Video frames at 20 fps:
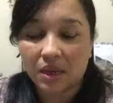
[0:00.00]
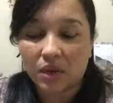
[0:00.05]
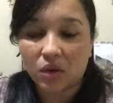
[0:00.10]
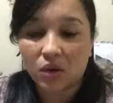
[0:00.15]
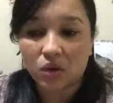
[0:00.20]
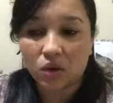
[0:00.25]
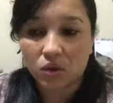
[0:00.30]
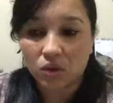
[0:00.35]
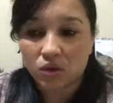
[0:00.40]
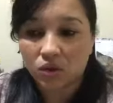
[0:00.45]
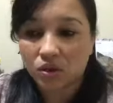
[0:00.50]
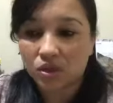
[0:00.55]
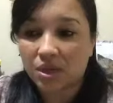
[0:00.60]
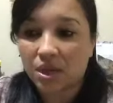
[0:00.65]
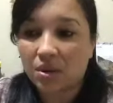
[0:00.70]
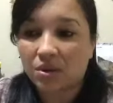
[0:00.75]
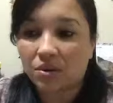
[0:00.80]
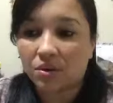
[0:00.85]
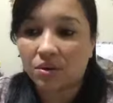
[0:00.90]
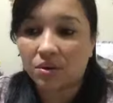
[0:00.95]
urge, a
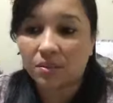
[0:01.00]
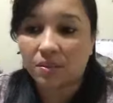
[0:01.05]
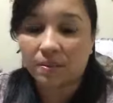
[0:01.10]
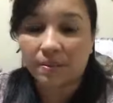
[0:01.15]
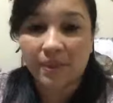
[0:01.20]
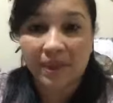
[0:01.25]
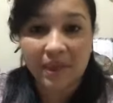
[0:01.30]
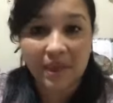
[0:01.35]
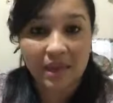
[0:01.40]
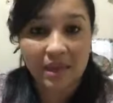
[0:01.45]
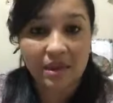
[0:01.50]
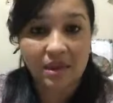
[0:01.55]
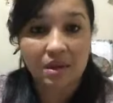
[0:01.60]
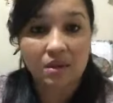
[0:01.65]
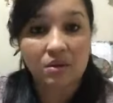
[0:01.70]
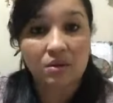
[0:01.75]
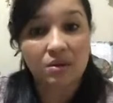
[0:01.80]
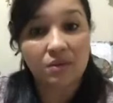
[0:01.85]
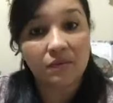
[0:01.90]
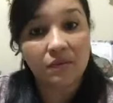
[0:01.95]
lot of pain, a
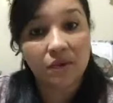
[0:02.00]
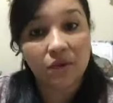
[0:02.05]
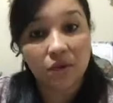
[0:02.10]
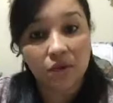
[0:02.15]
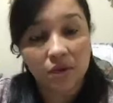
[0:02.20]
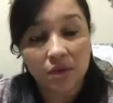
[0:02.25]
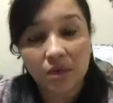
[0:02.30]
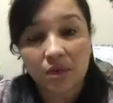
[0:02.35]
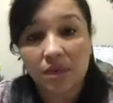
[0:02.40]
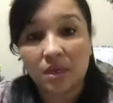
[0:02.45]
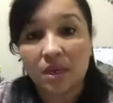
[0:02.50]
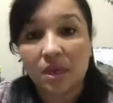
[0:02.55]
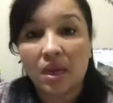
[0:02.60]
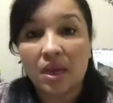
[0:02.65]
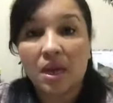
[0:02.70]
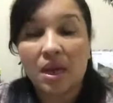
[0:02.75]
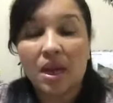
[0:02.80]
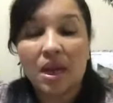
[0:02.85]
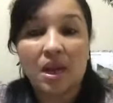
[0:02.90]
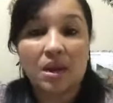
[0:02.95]
lot of hurting,
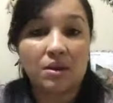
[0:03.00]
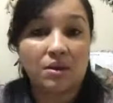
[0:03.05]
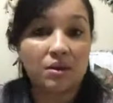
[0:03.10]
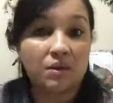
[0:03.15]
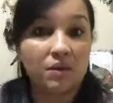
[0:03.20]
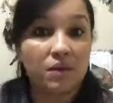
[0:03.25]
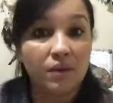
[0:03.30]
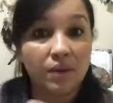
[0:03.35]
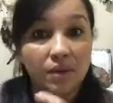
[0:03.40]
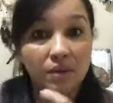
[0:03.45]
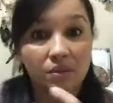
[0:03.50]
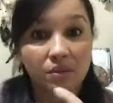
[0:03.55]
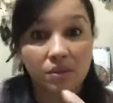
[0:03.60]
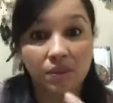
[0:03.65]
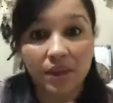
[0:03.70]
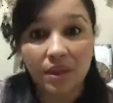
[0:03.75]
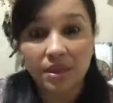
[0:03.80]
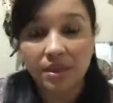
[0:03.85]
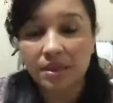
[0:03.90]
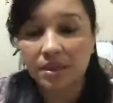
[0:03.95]
a lot of going
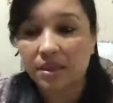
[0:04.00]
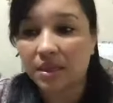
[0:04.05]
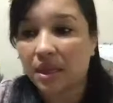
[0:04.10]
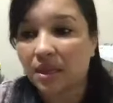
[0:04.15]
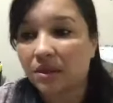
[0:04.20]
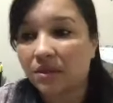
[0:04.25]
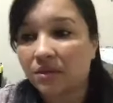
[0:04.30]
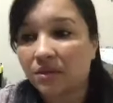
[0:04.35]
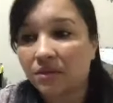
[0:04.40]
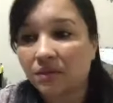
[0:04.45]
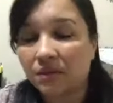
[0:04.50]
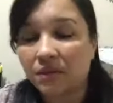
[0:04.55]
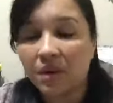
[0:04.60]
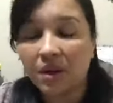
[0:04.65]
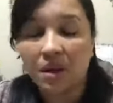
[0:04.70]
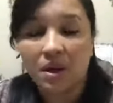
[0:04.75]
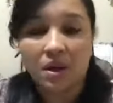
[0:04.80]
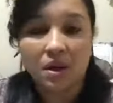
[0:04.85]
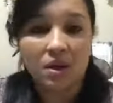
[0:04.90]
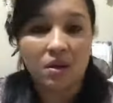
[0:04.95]
crazy, a lot of
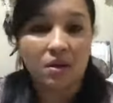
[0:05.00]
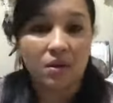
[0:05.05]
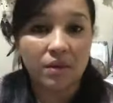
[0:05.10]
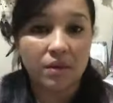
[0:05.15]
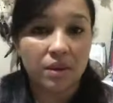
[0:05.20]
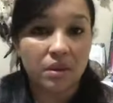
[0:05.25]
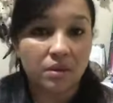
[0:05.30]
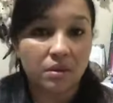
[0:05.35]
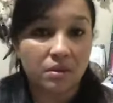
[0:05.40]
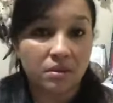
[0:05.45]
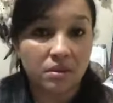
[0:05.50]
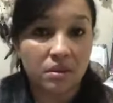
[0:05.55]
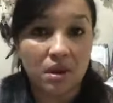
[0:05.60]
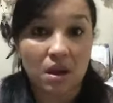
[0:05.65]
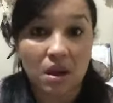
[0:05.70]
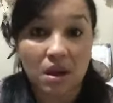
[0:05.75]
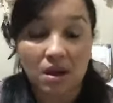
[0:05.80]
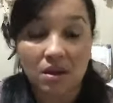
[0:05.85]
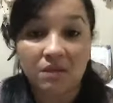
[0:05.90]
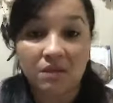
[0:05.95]
going
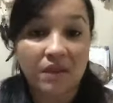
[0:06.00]
off.